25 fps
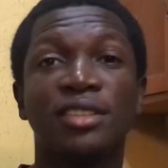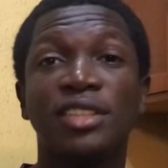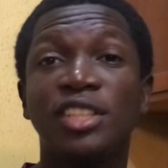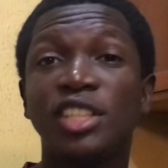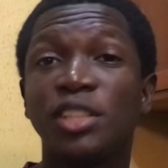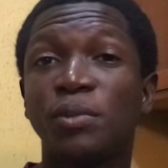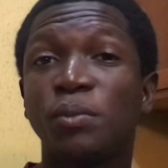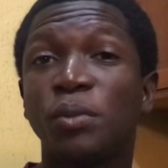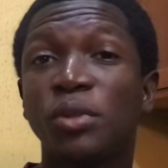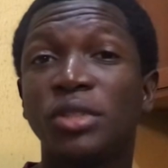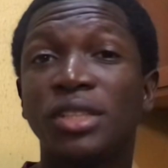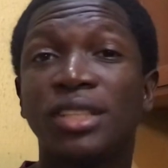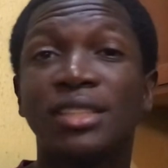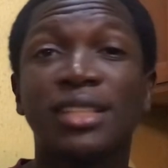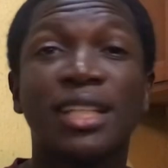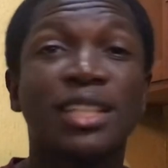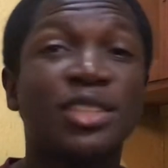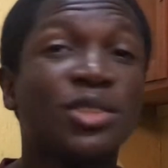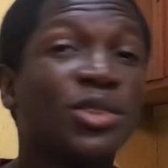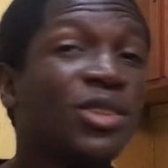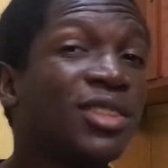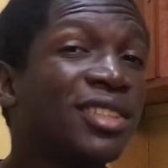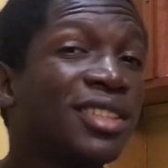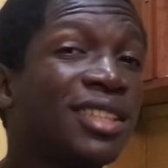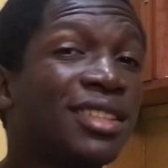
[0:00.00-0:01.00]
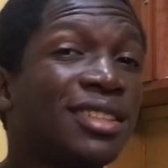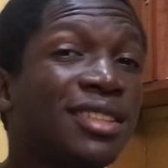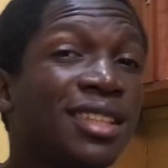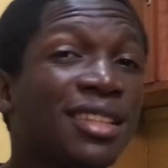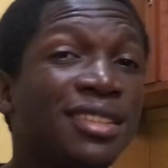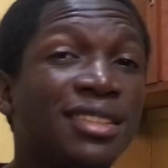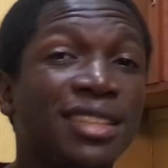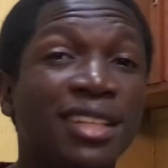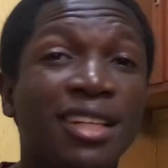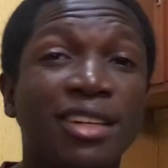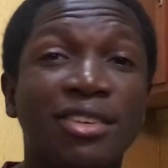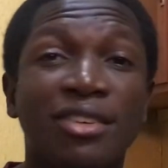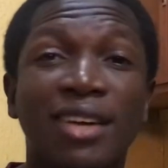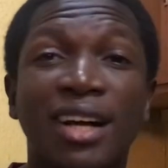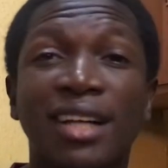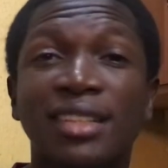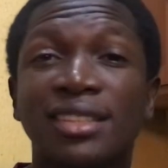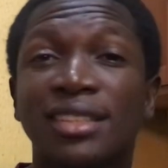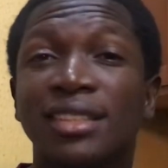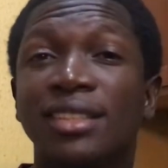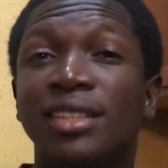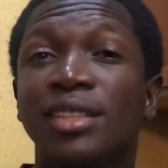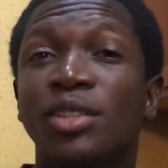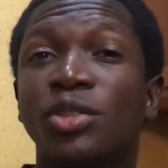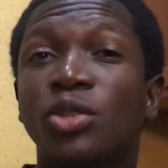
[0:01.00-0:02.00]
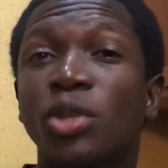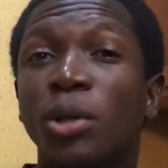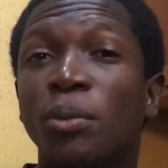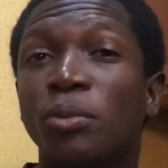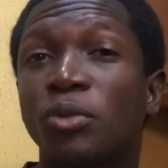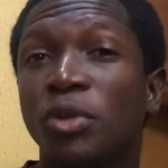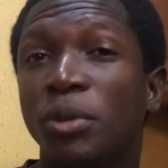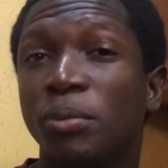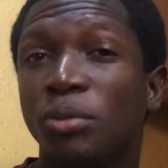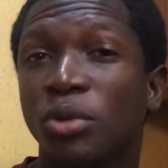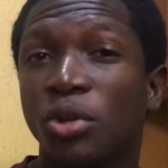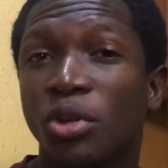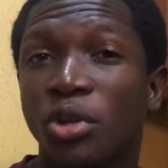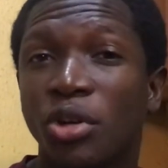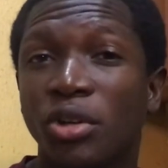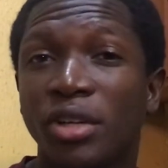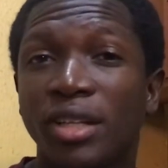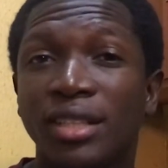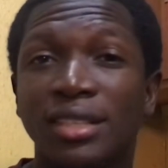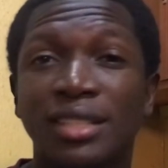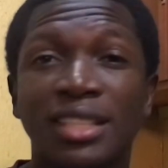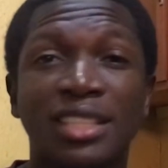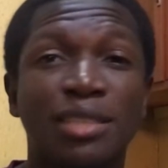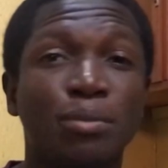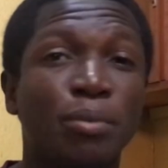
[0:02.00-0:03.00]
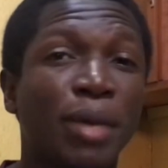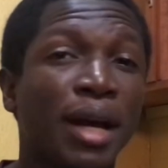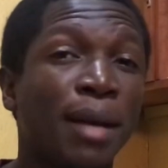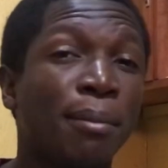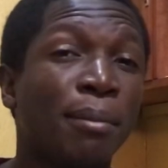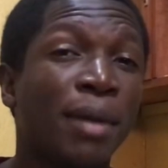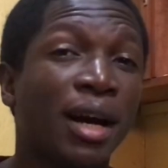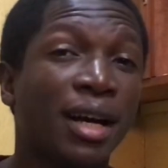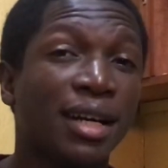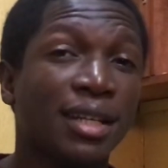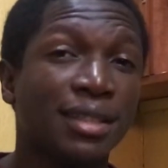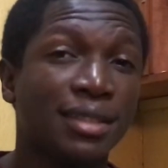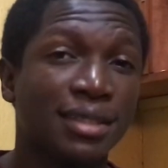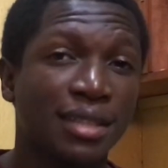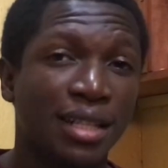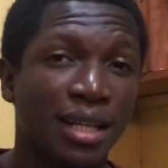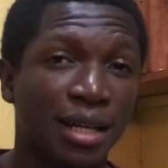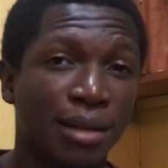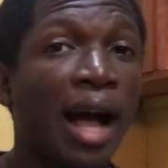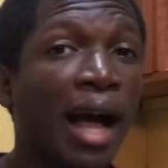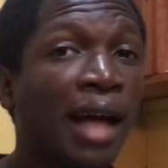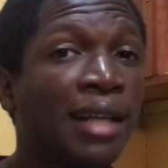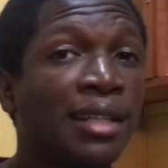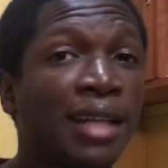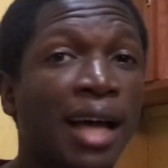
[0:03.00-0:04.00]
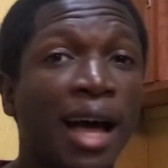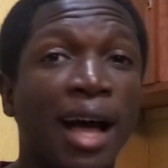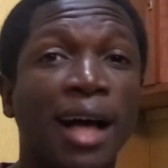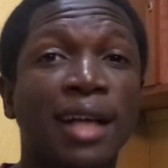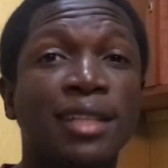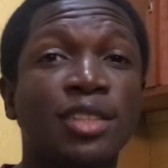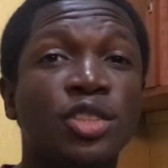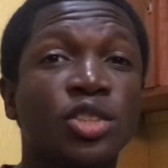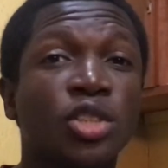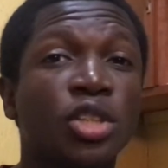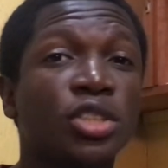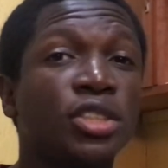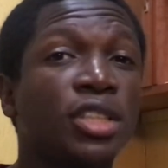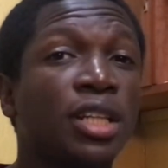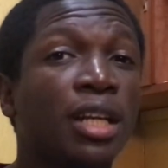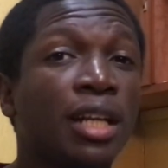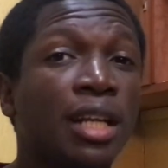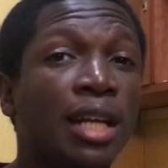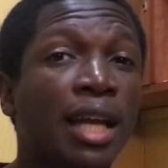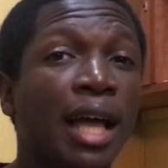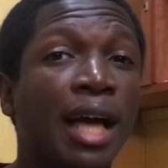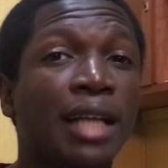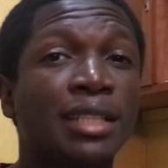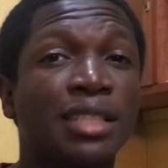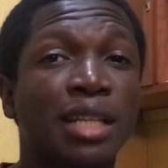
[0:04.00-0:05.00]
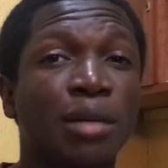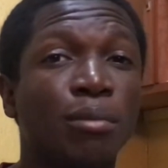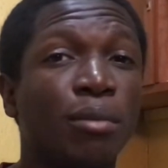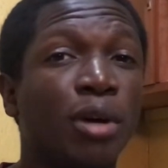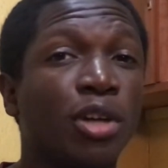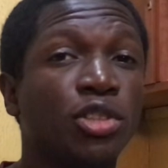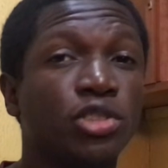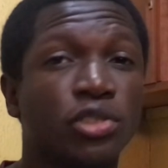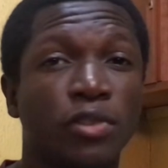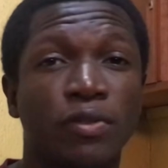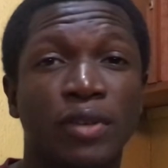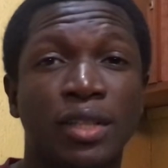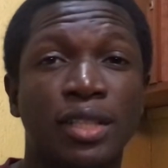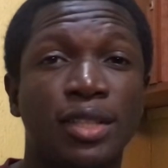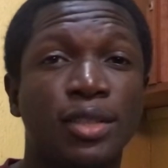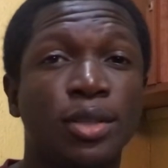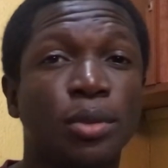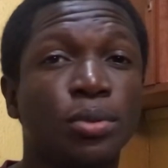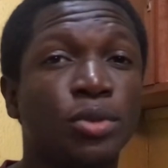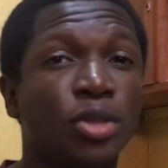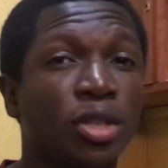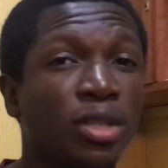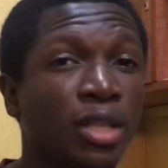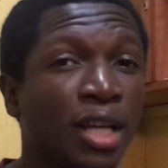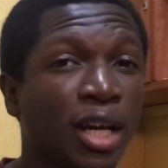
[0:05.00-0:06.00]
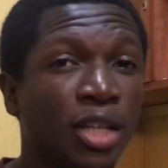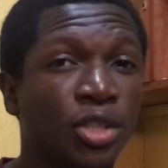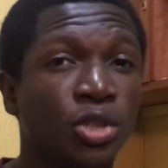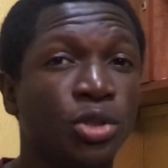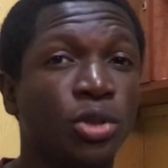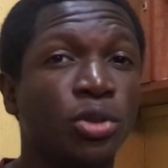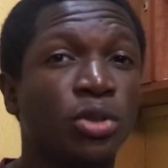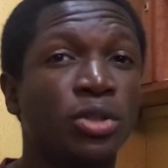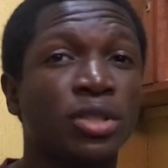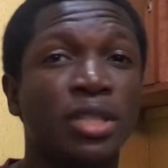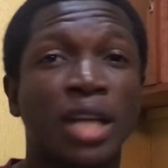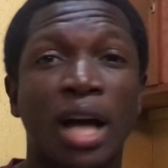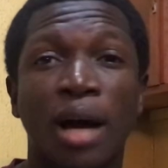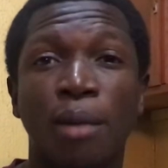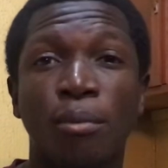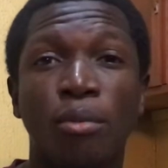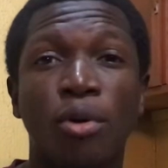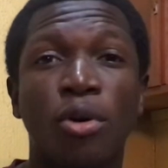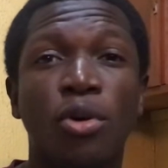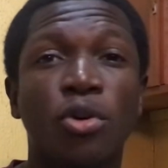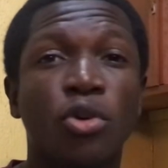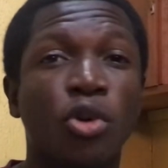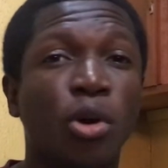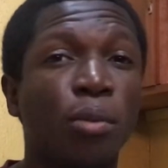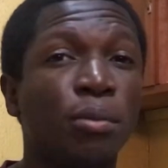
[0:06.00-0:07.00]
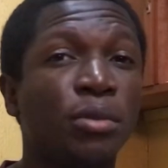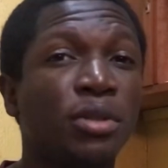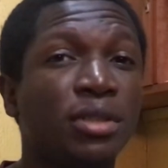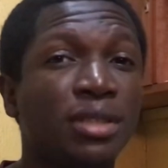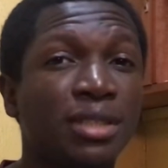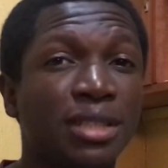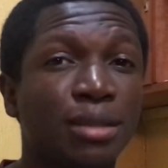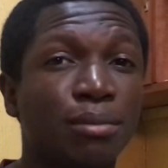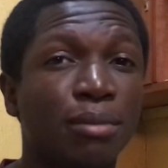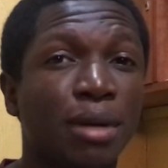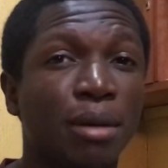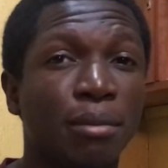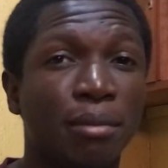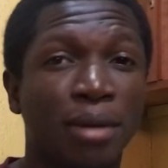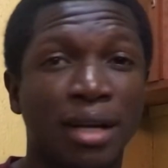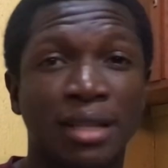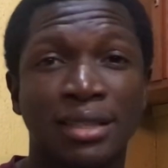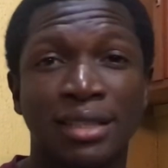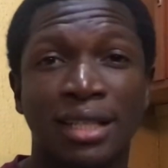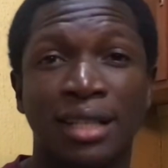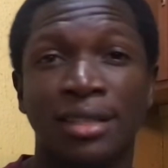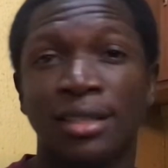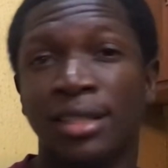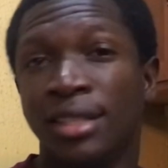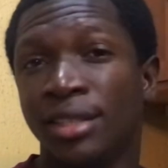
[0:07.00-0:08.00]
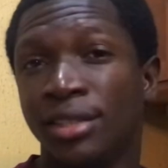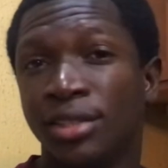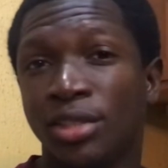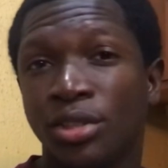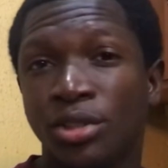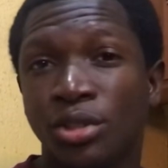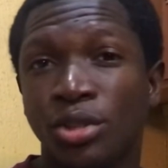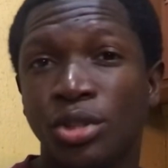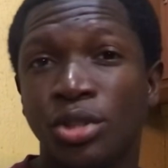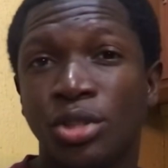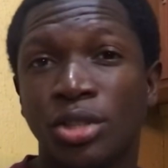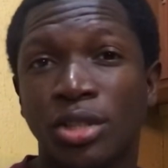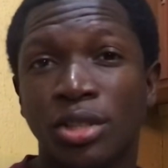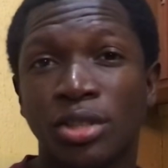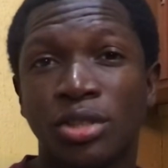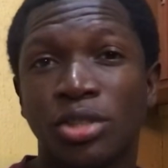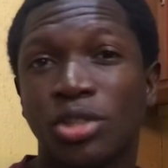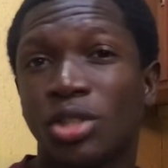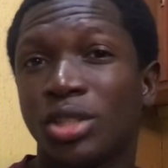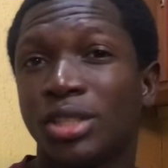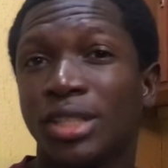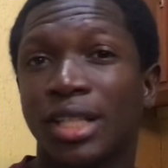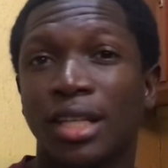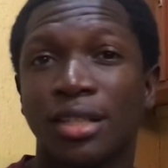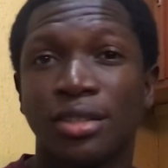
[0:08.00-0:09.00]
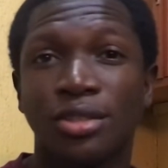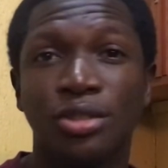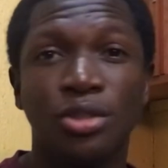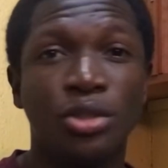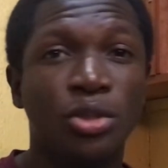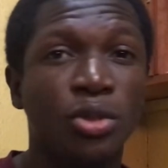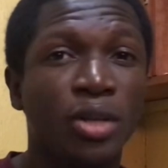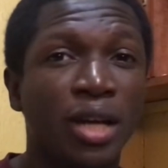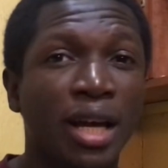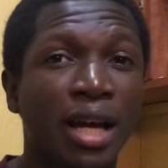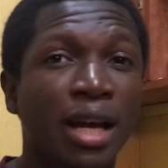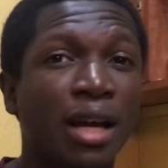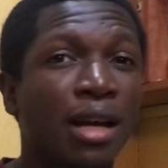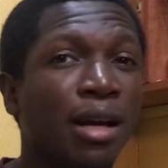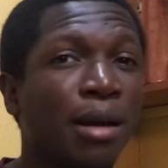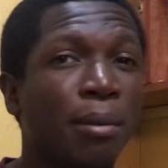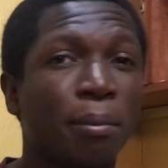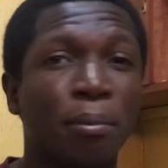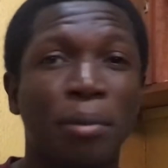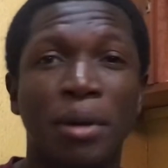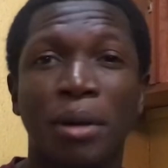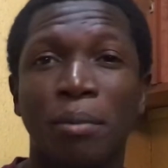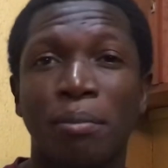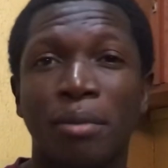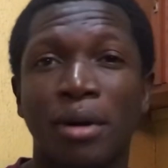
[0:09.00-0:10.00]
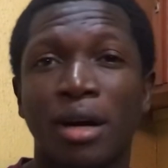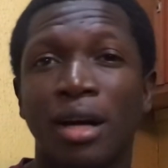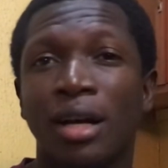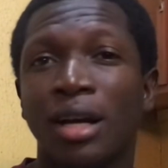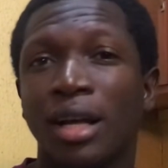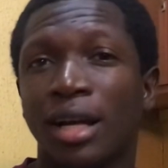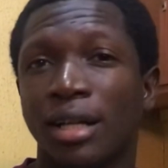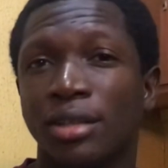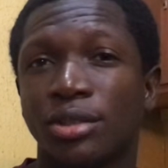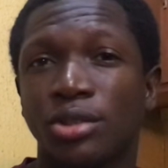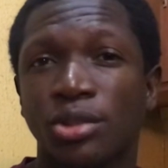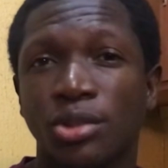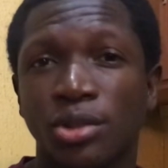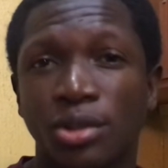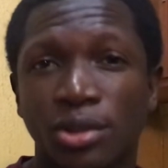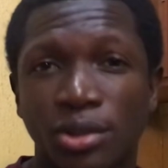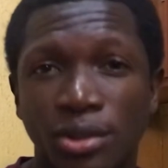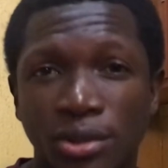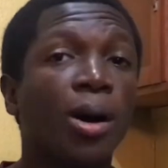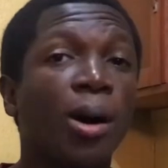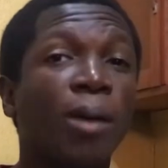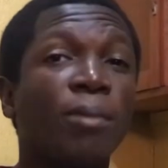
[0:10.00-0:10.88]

This project has consistently ranked in the top cryptocurrencies by market cap and has such a large amount of adoption and use among community members and institutions such as New PayPal, and so on.